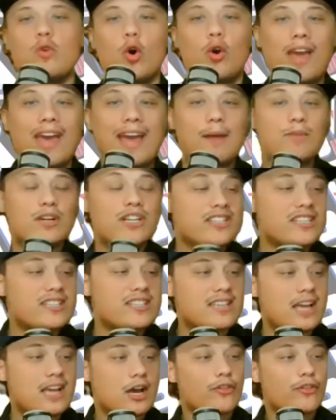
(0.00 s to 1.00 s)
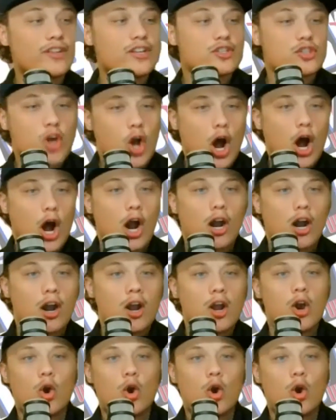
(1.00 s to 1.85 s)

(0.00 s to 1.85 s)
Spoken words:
okay, I'm going to sell this car